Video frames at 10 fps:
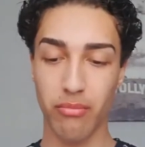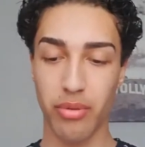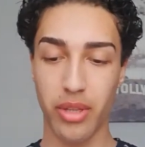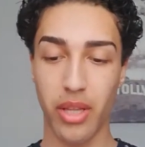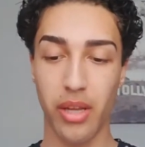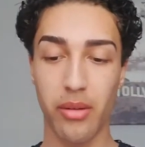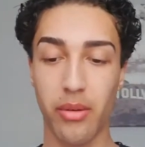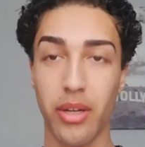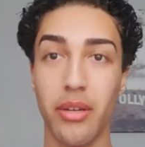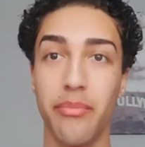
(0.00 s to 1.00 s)
put that
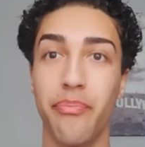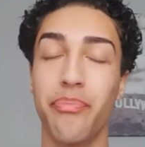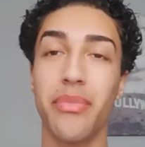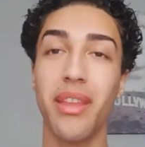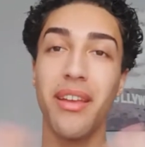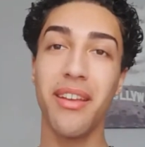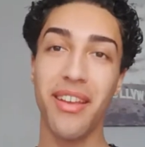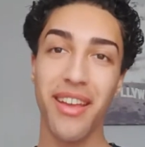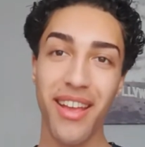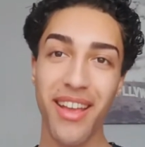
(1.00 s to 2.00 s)
away.
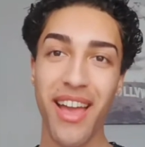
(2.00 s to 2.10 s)
Hey